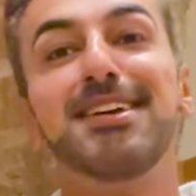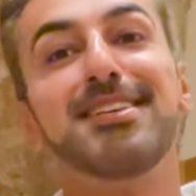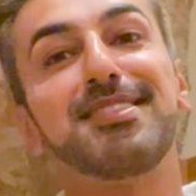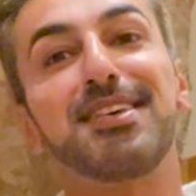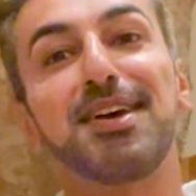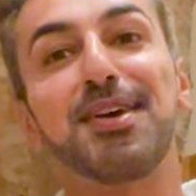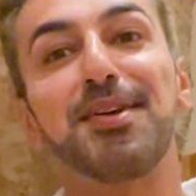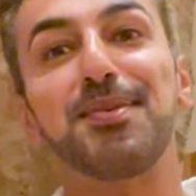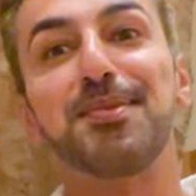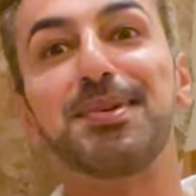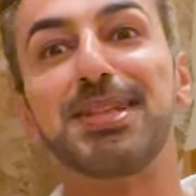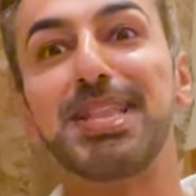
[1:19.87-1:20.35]

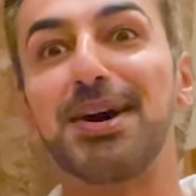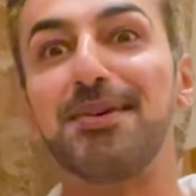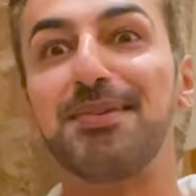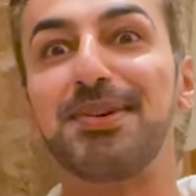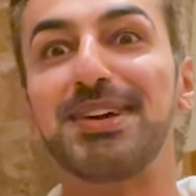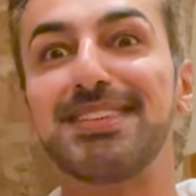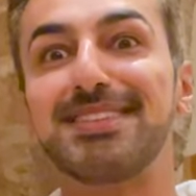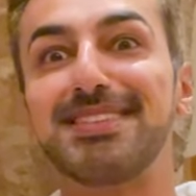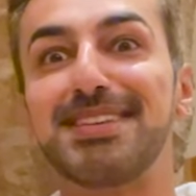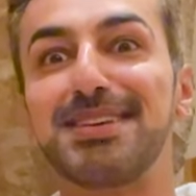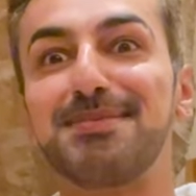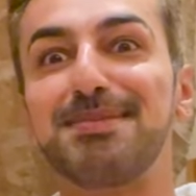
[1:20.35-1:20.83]
So without
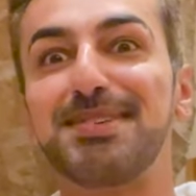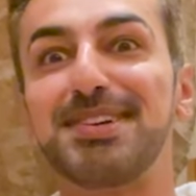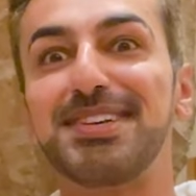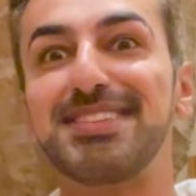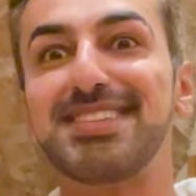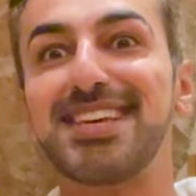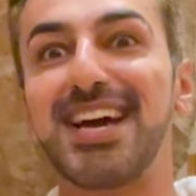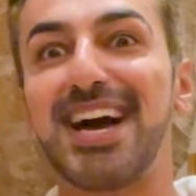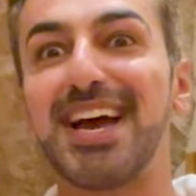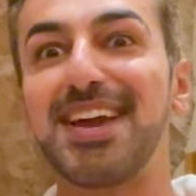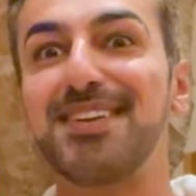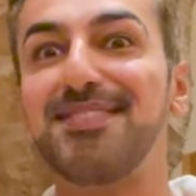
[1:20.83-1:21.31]
wasting
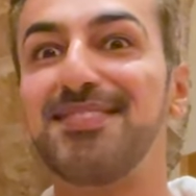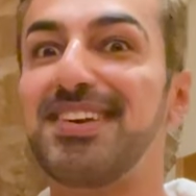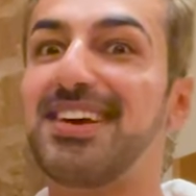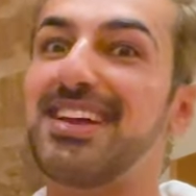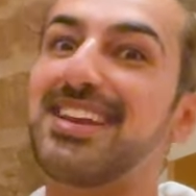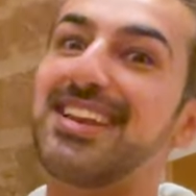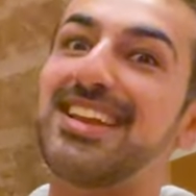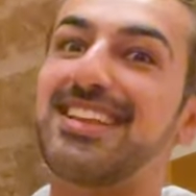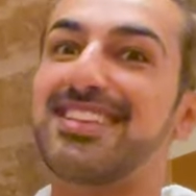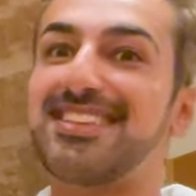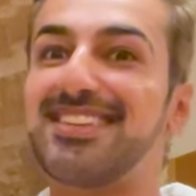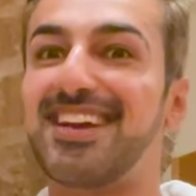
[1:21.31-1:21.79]
more time,
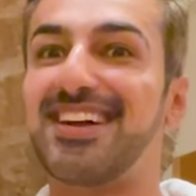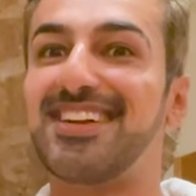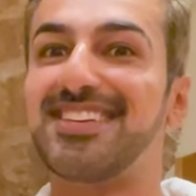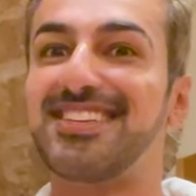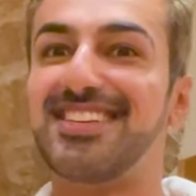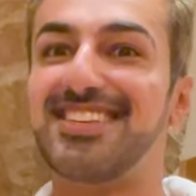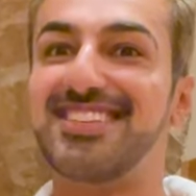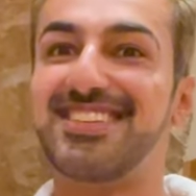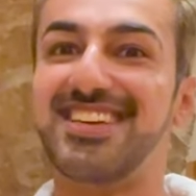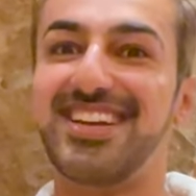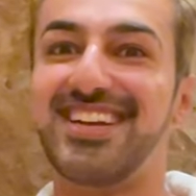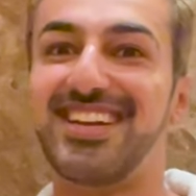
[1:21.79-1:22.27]
let's
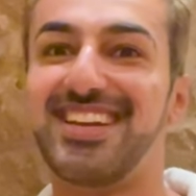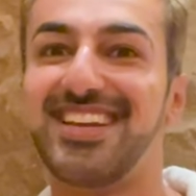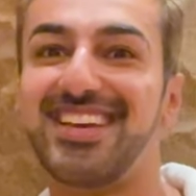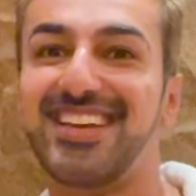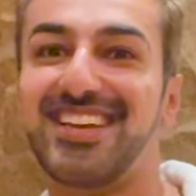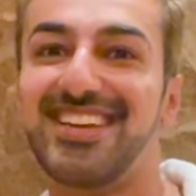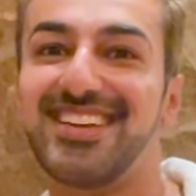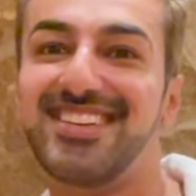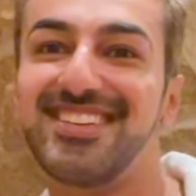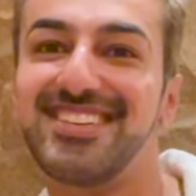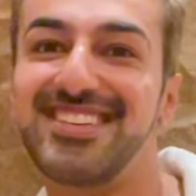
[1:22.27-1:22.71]
start the journey.